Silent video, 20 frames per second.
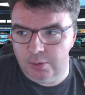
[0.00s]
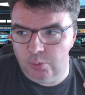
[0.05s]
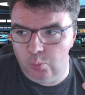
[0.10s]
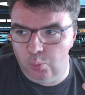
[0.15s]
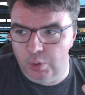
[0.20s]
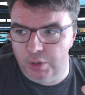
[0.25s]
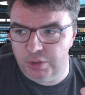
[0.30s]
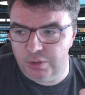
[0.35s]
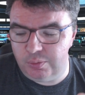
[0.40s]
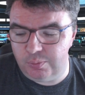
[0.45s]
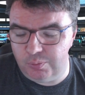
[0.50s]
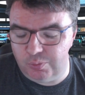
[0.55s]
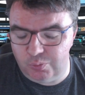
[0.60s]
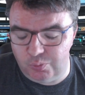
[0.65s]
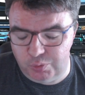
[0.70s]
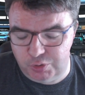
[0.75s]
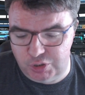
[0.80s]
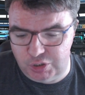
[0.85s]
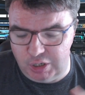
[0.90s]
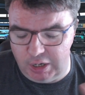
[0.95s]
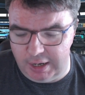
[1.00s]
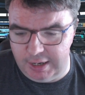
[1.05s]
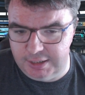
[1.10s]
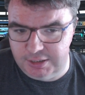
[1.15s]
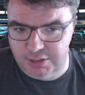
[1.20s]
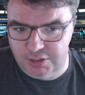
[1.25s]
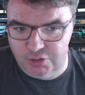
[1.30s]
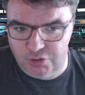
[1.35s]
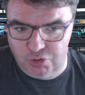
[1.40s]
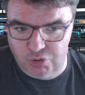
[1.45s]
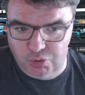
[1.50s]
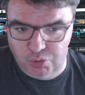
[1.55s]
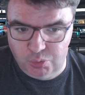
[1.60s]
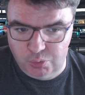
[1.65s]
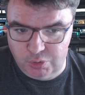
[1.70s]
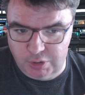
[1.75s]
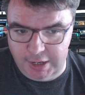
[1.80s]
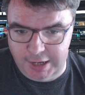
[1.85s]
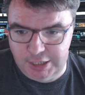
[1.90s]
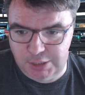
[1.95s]
with ties into
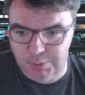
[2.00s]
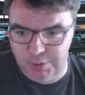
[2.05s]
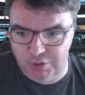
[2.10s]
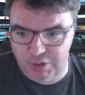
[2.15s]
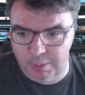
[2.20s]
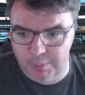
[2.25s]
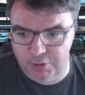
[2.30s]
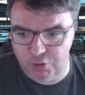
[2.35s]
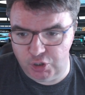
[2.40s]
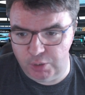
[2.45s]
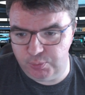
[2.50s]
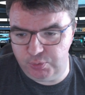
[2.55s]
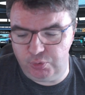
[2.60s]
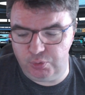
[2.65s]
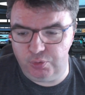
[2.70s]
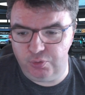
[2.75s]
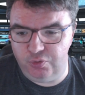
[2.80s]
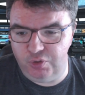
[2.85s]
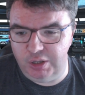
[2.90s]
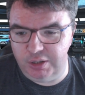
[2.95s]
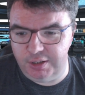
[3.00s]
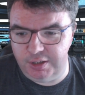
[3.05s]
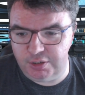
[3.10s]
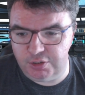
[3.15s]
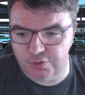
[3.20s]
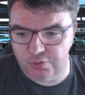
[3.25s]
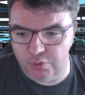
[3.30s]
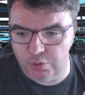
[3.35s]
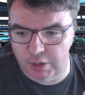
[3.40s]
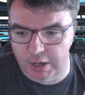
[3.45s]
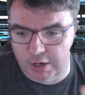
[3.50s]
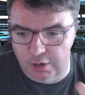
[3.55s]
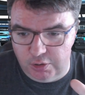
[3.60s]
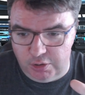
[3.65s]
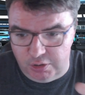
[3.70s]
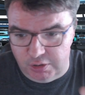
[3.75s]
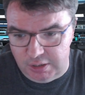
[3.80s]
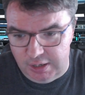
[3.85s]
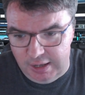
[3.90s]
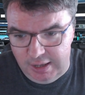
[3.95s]
Naismith coming to terms with her feelings for
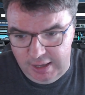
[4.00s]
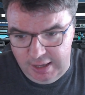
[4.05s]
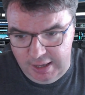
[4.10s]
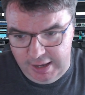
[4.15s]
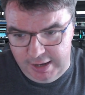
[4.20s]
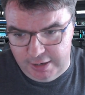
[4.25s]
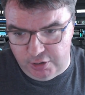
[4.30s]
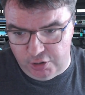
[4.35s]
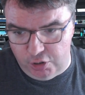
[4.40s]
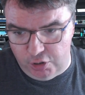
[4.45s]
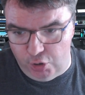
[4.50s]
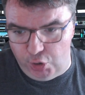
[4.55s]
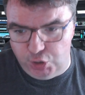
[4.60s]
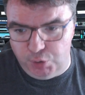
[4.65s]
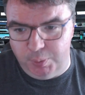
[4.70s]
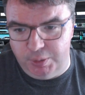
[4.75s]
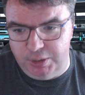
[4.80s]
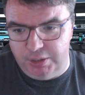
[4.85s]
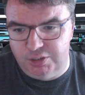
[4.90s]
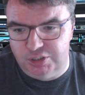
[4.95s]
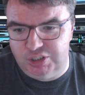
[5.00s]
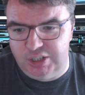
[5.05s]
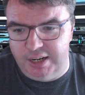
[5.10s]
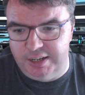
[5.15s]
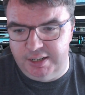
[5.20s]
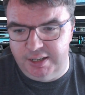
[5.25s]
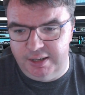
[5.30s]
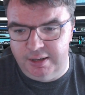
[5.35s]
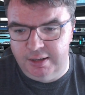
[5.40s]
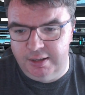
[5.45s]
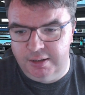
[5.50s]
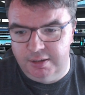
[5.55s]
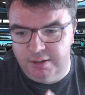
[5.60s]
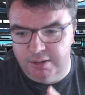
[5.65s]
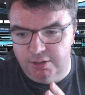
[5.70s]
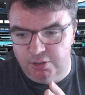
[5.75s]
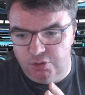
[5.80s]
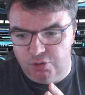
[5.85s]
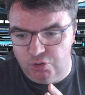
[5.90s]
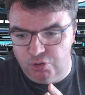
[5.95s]
Errol and her ultimately deciding
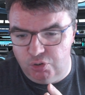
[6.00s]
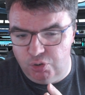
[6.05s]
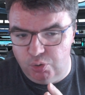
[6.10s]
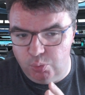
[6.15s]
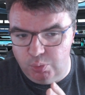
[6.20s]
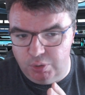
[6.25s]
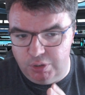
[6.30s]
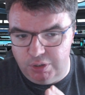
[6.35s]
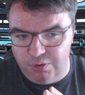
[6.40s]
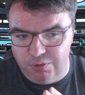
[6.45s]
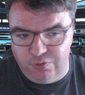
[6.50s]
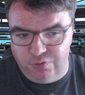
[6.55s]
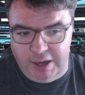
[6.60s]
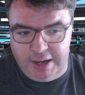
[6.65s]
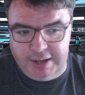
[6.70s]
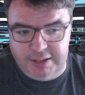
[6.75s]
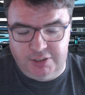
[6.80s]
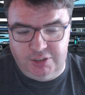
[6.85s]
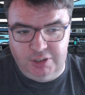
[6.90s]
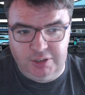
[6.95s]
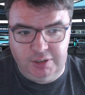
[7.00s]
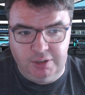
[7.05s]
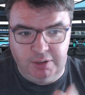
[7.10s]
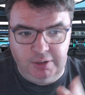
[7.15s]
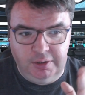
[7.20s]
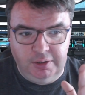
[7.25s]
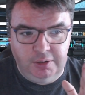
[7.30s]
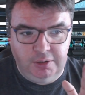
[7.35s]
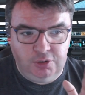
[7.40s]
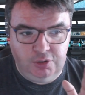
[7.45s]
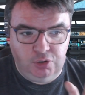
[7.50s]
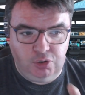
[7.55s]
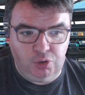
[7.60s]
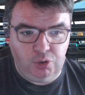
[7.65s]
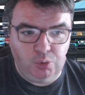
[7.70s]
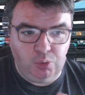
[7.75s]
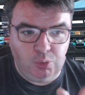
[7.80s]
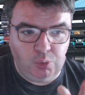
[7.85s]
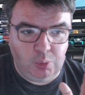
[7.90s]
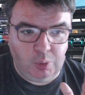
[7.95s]
to defect
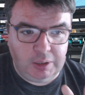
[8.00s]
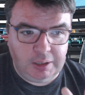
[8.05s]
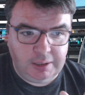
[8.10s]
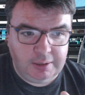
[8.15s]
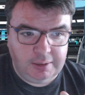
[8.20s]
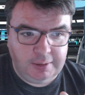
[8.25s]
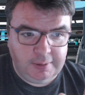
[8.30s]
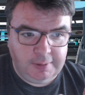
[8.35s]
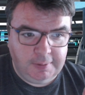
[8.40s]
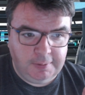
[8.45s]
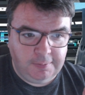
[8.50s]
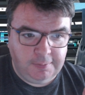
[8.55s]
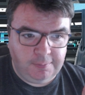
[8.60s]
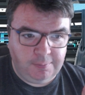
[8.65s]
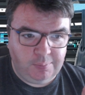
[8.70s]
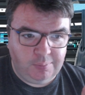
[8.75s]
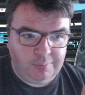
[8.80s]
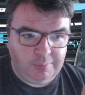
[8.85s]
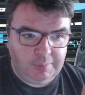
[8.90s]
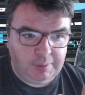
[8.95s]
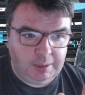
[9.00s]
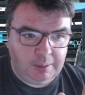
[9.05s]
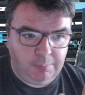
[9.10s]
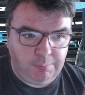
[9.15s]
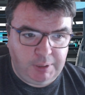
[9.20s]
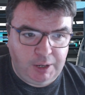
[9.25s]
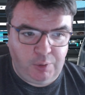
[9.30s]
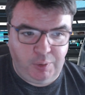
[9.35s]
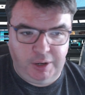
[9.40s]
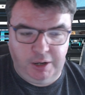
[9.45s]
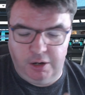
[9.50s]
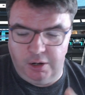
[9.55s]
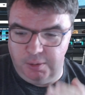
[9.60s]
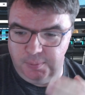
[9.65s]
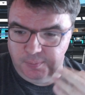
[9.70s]
to Barrayar.